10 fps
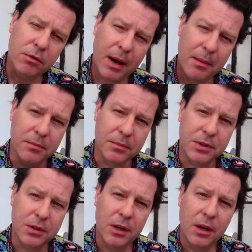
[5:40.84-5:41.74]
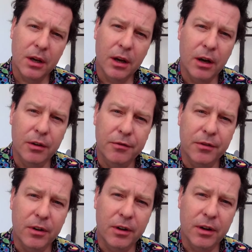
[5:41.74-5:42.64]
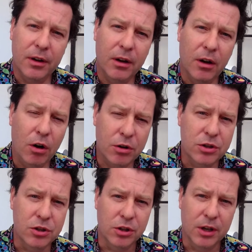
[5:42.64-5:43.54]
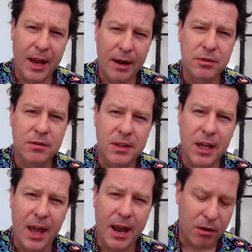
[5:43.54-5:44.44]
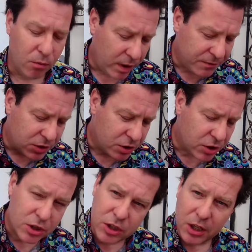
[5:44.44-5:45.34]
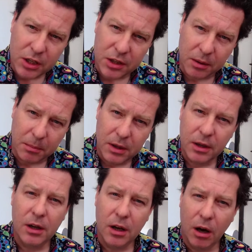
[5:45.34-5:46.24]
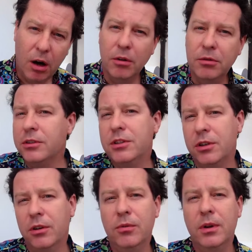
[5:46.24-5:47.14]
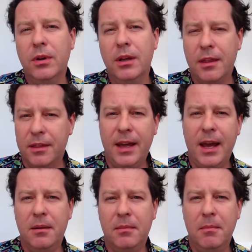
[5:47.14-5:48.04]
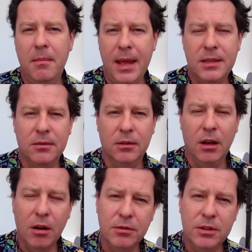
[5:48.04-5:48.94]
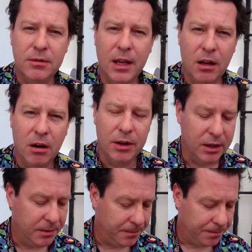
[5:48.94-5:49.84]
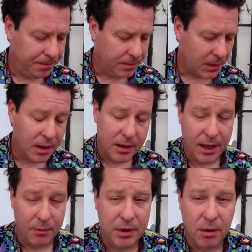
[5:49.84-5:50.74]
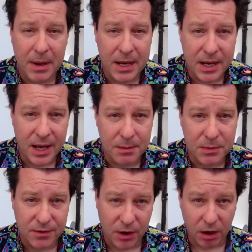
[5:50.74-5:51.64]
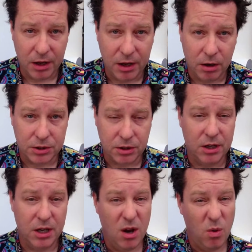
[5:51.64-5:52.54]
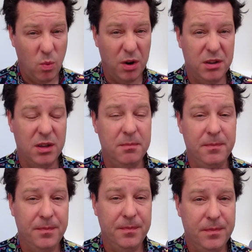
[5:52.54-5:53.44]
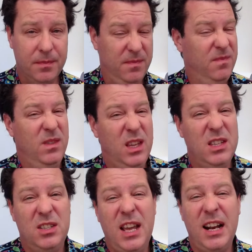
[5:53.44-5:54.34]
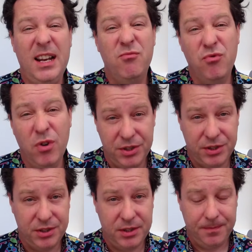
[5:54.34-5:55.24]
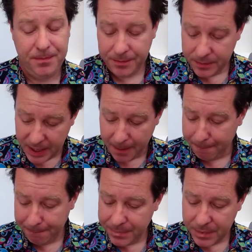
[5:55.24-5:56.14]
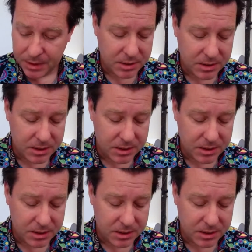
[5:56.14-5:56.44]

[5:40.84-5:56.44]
grams of oxygen out of the air and we've stuck them onto that metal, onto that iron. Now, we've got many names for iron oxide. One of them is sadly rust. Yeah, the